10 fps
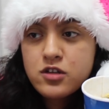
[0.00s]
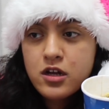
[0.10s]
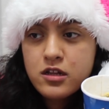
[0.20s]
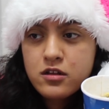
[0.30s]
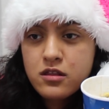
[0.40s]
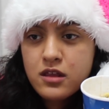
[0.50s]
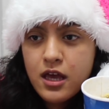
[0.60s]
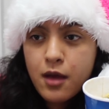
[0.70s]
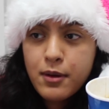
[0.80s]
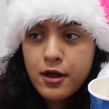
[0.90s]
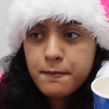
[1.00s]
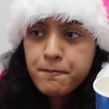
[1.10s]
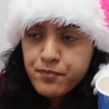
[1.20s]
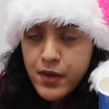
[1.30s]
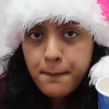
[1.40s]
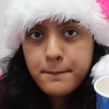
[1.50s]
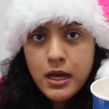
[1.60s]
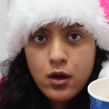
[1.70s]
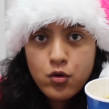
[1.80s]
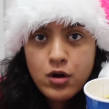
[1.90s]
Started to think about
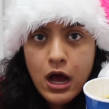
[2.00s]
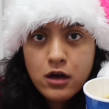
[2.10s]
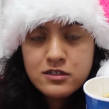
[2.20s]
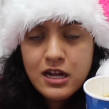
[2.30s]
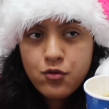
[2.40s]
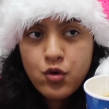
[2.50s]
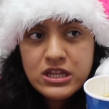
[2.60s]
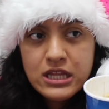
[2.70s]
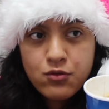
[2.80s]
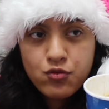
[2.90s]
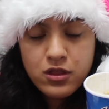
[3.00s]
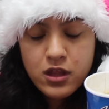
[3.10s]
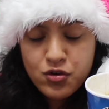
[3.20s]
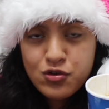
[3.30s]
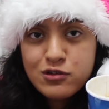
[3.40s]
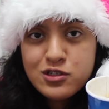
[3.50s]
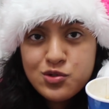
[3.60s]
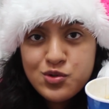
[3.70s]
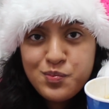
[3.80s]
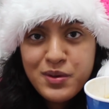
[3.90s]
my own house, like what the
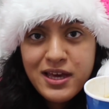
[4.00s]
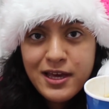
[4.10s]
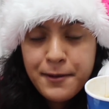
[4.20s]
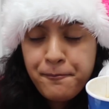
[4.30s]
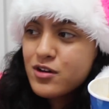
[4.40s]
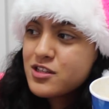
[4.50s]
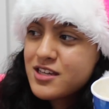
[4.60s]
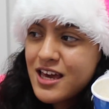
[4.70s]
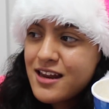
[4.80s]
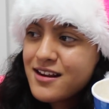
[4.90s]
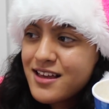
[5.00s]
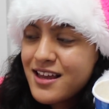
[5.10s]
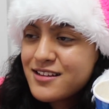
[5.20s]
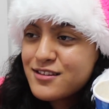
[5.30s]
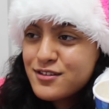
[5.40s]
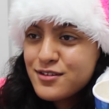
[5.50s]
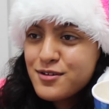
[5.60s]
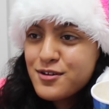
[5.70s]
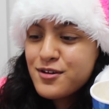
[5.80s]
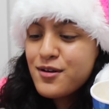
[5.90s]
rules would be, what you can and cannot
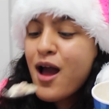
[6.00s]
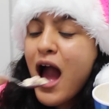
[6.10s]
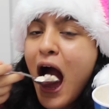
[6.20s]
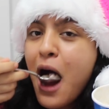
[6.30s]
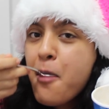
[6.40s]
do.